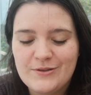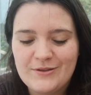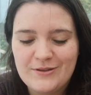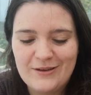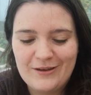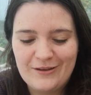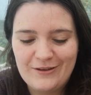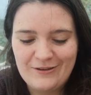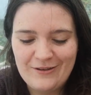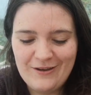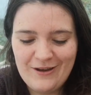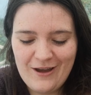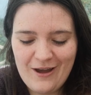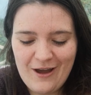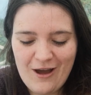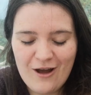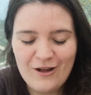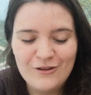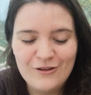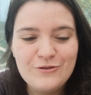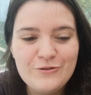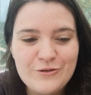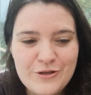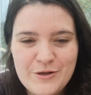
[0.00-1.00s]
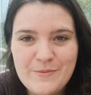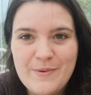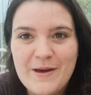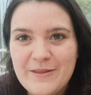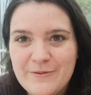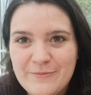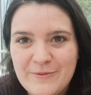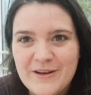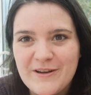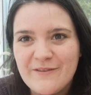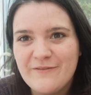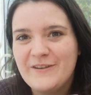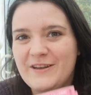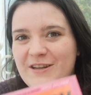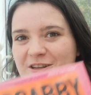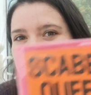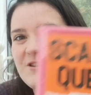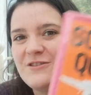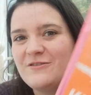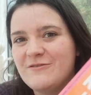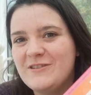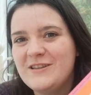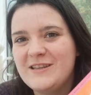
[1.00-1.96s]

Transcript: So I'll talk to you about them when I finished